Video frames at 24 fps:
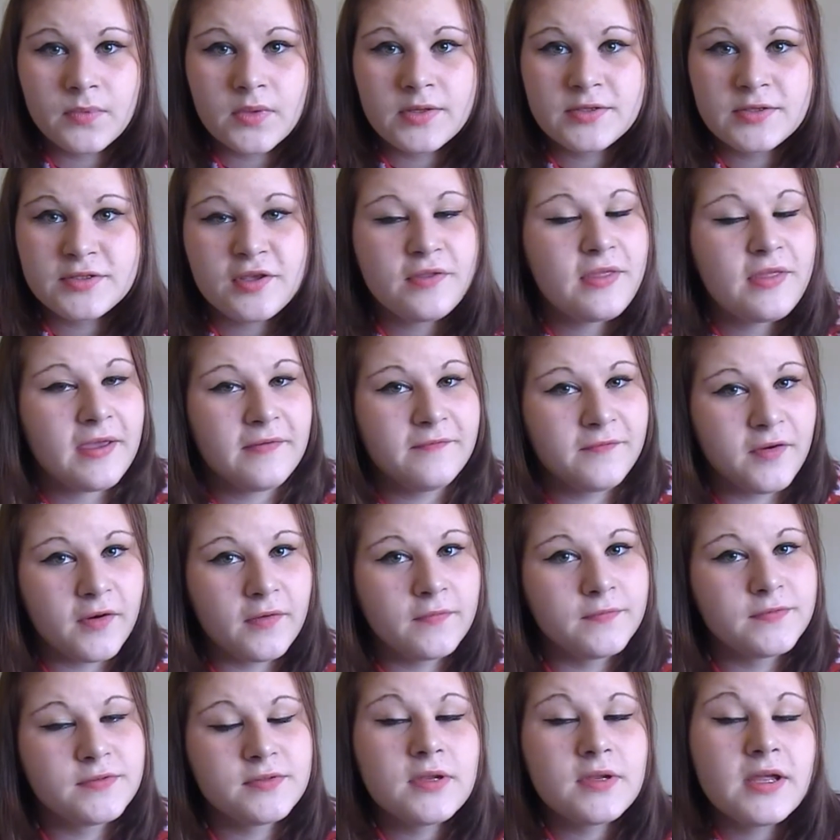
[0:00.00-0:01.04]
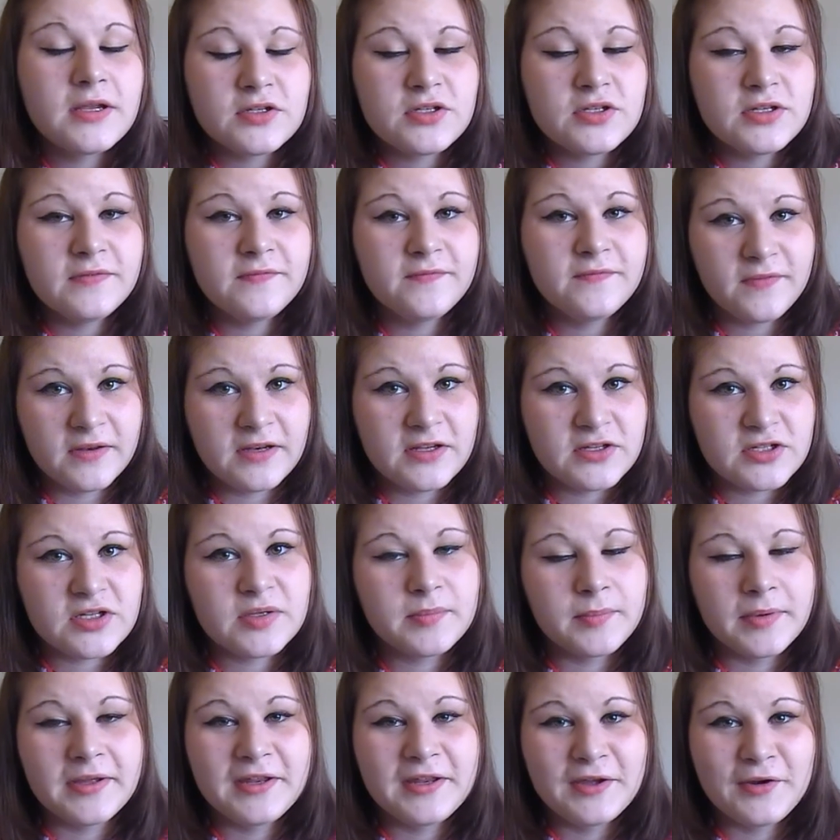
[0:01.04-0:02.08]
So that involves actually finishing
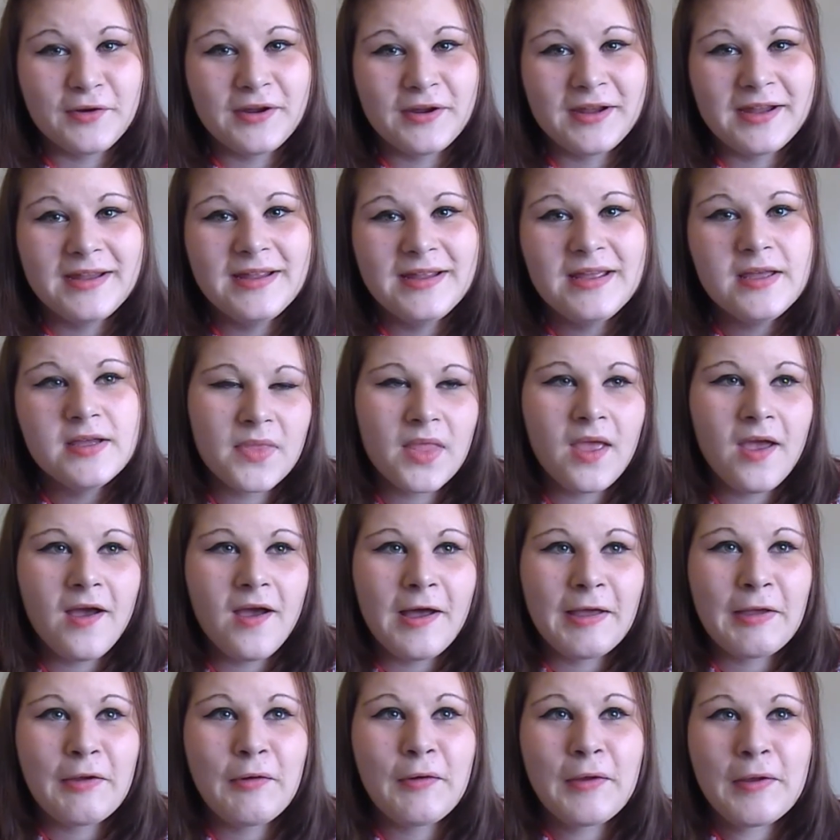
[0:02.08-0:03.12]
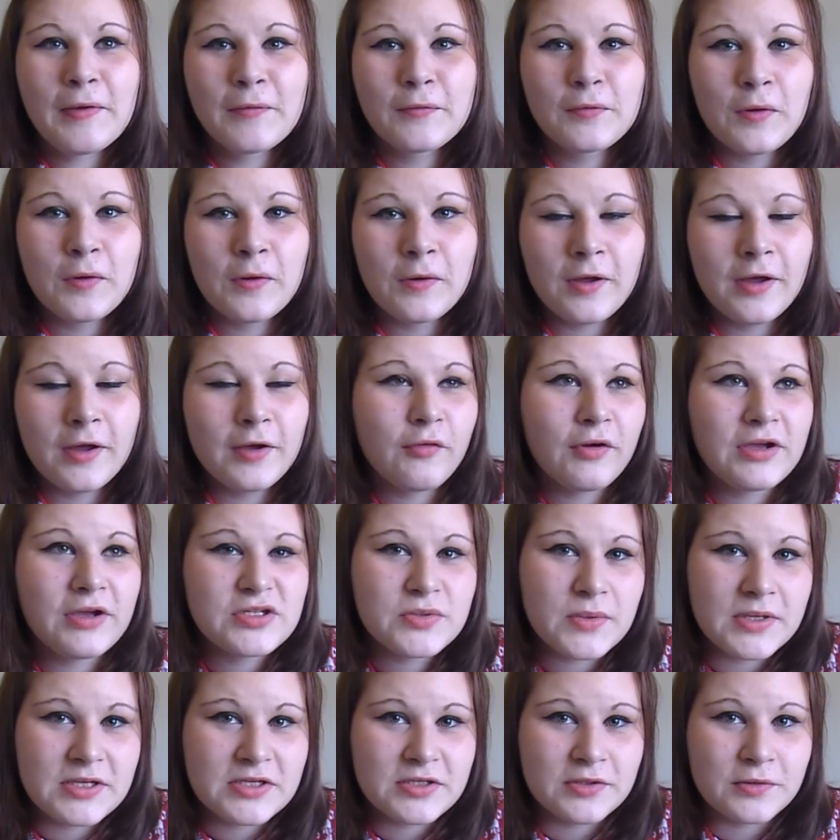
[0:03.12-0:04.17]
my degree. Like going on a
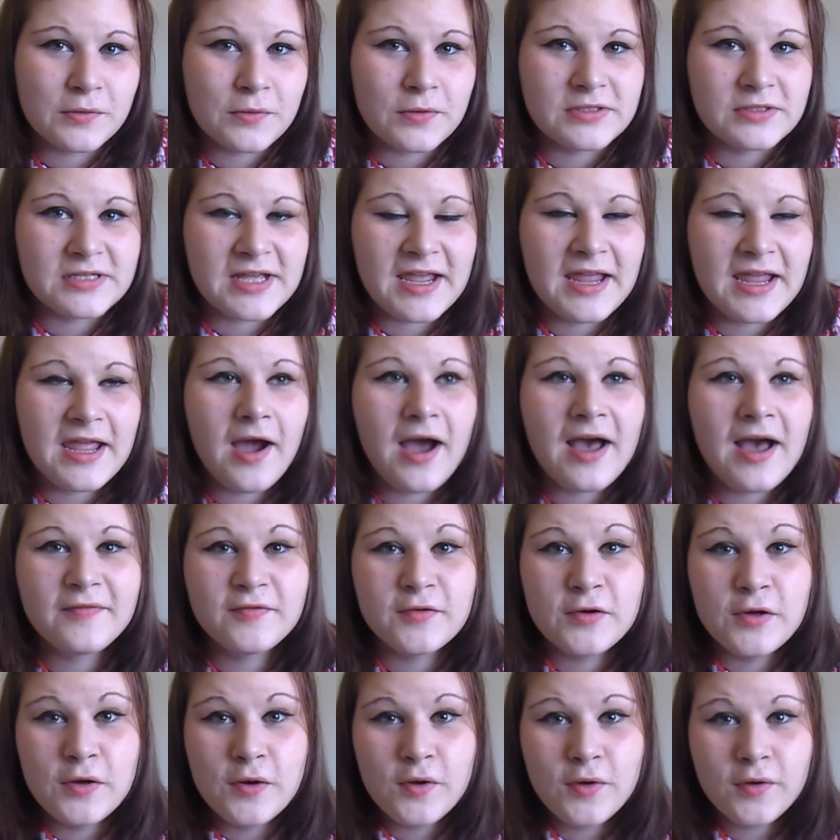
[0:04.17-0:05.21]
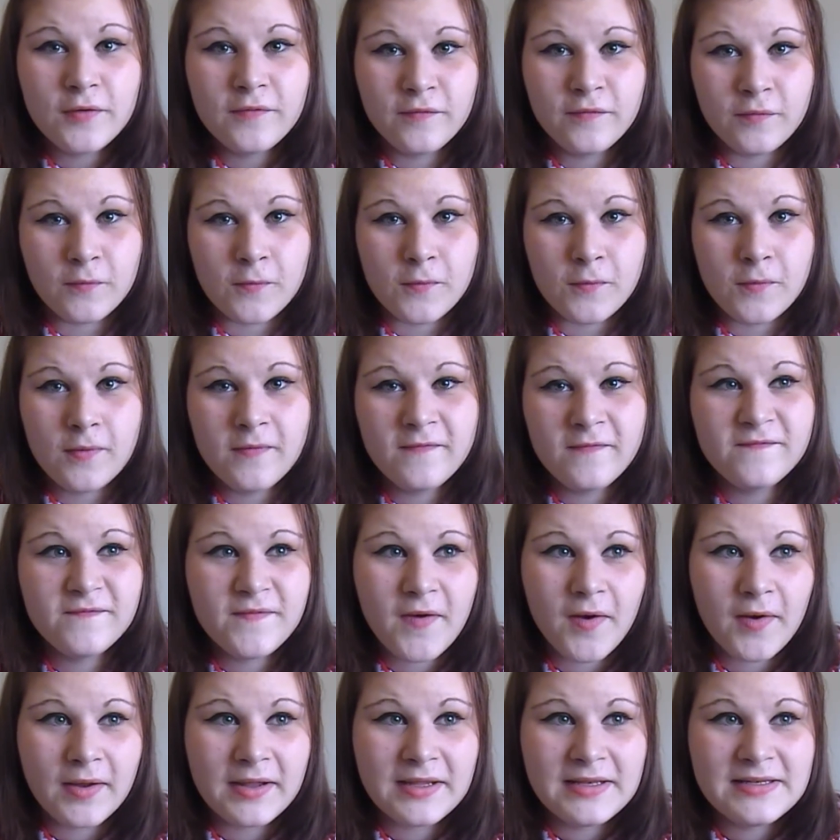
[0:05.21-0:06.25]
graduation holiday, I have to look for,
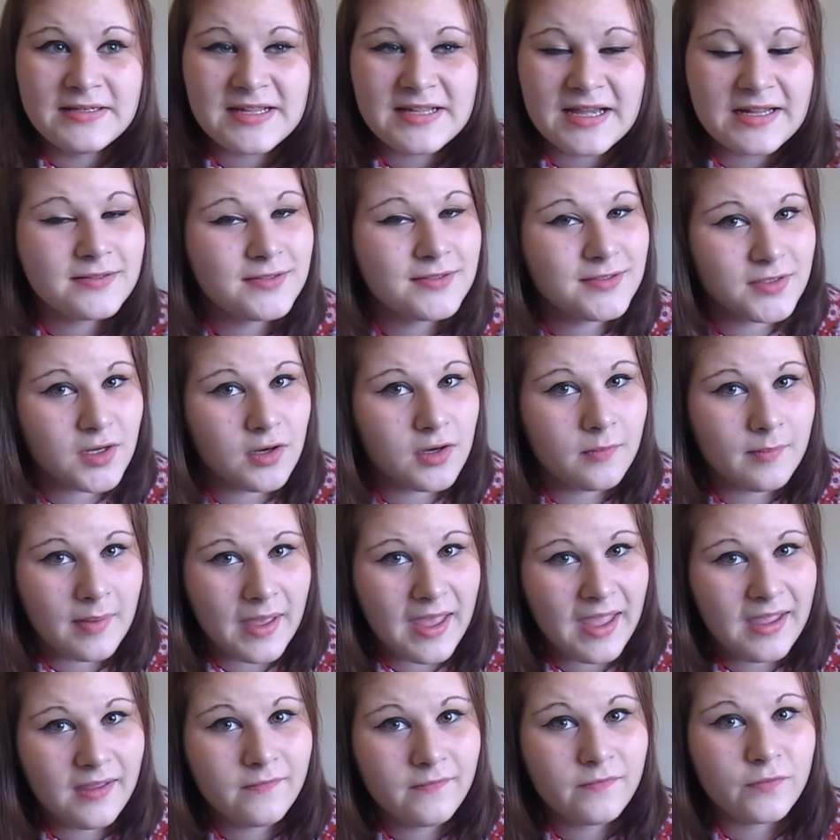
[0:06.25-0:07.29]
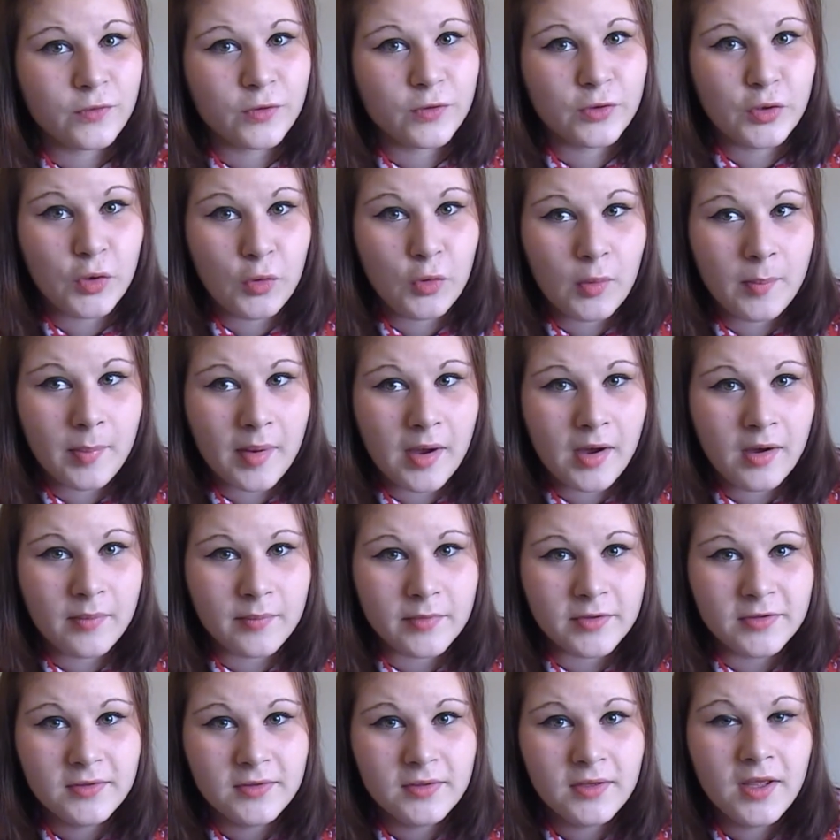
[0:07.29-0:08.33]
find and start paying for a new
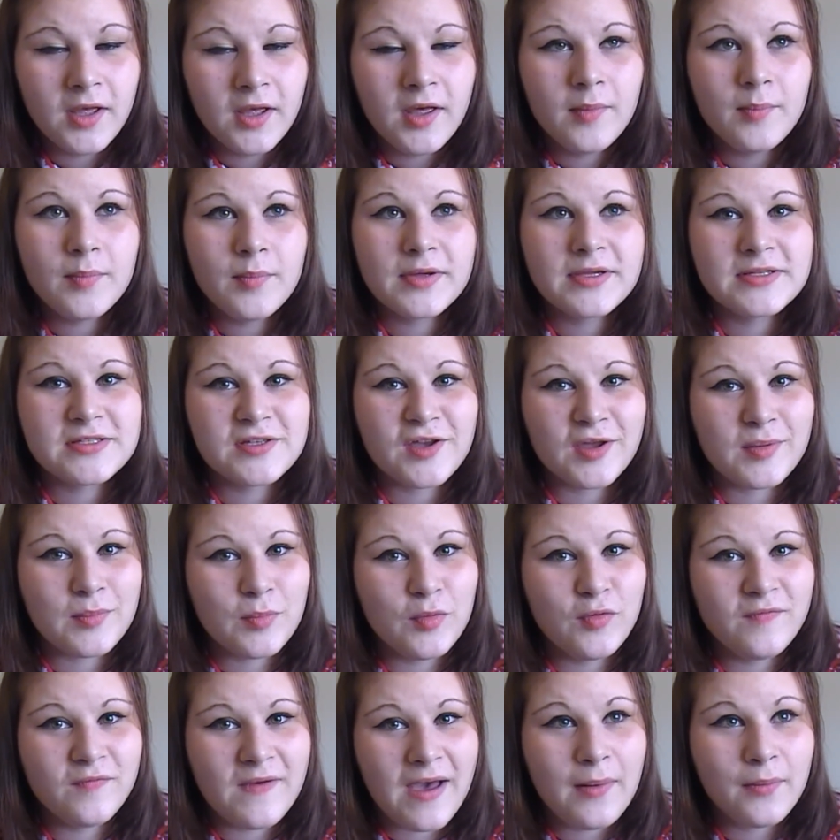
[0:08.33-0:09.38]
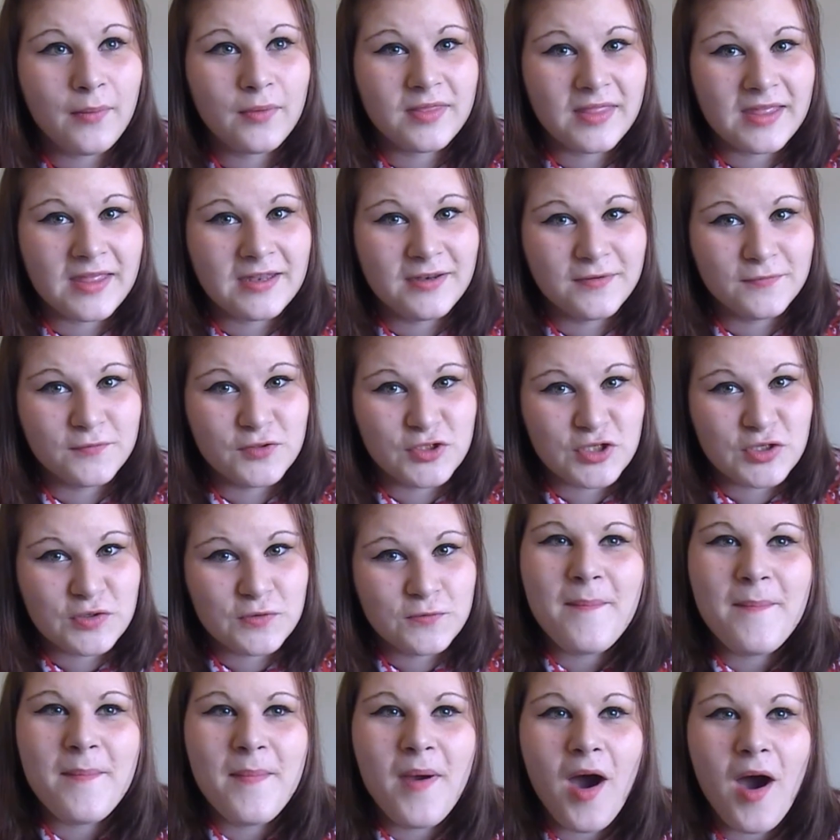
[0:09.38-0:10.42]
apartment because I move out at the end of
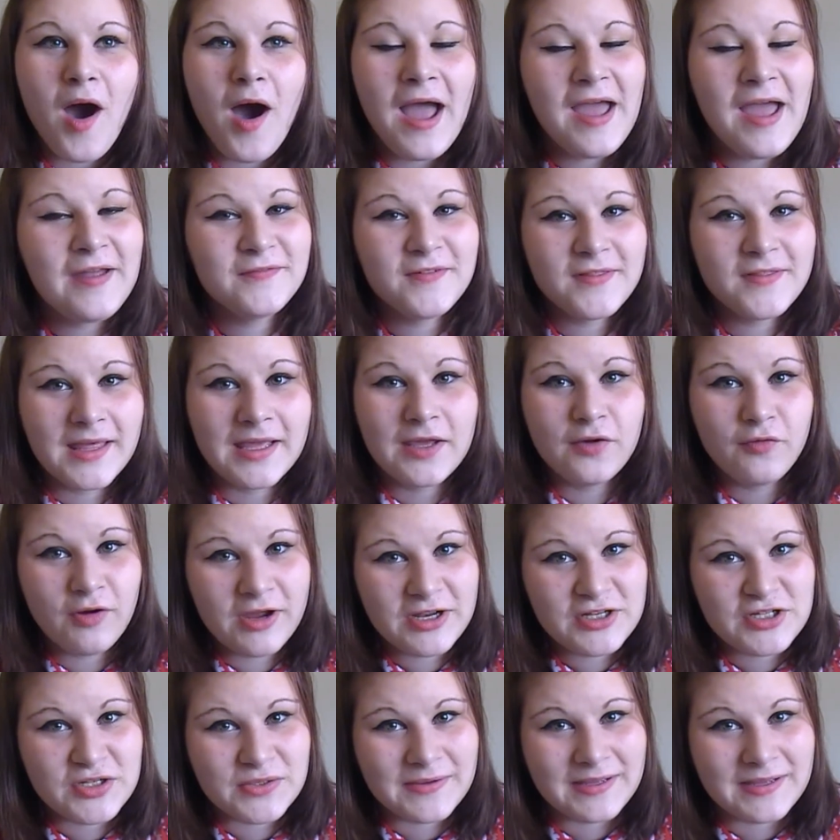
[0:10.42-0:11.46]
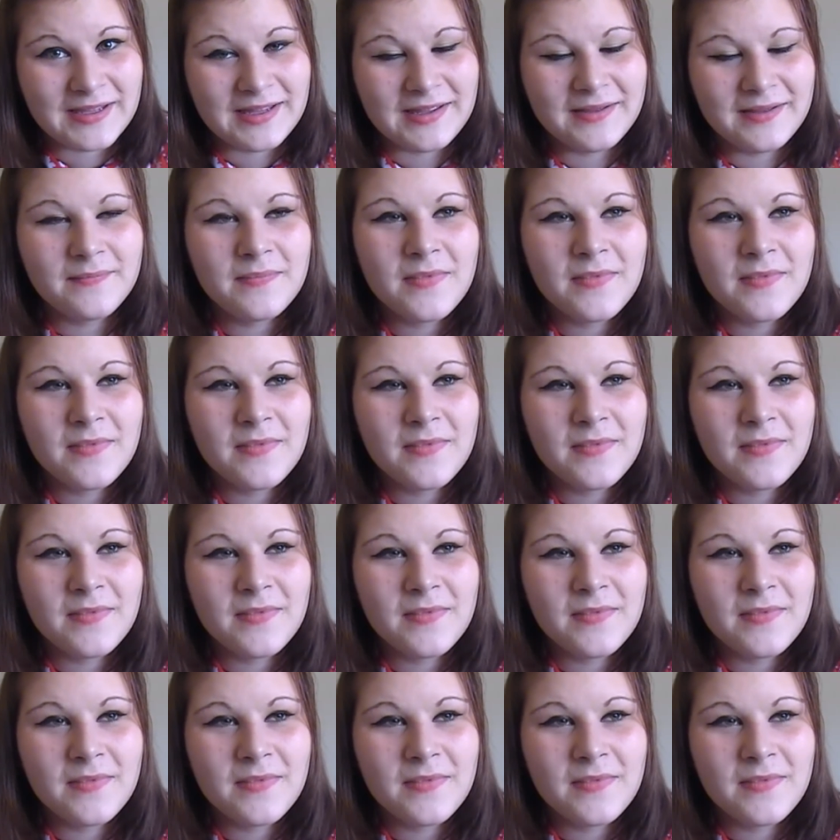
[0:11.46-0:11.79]
June. I have to then graduate.